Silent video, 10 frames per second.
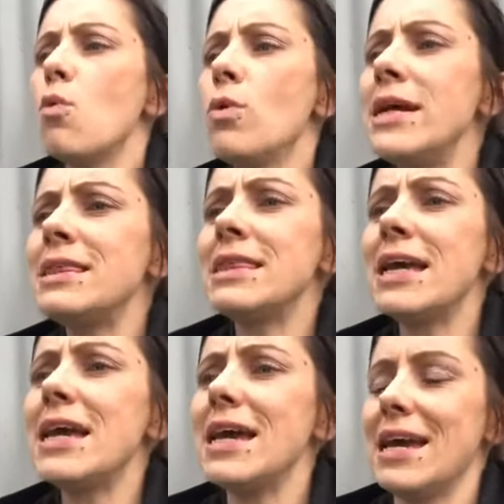We
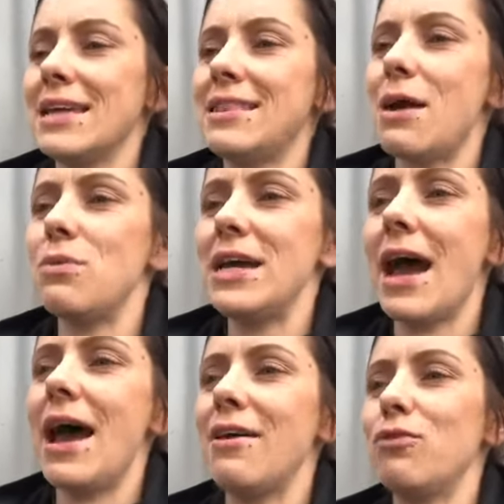think that we
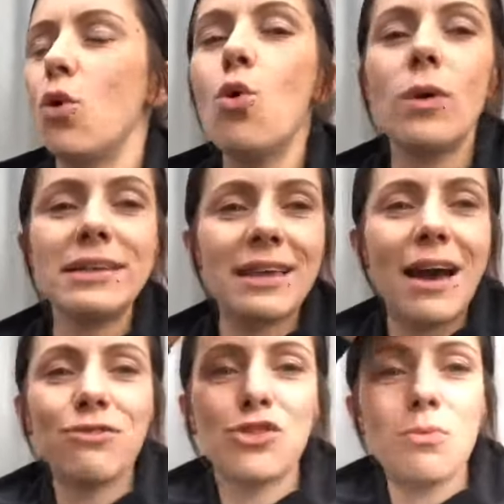always
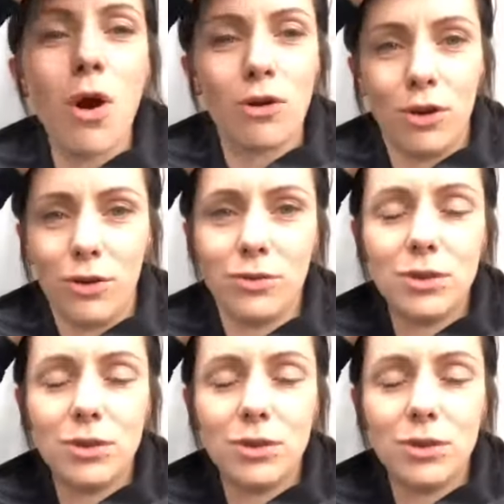have tomorrow.